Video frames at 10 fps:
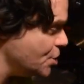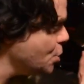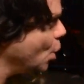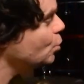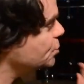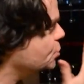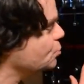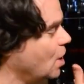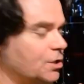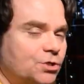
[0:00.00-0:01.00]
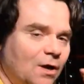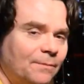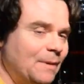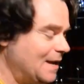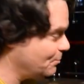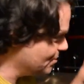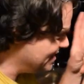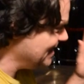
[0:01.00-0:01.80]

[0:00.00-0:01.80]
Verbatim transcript: note structure on paper is the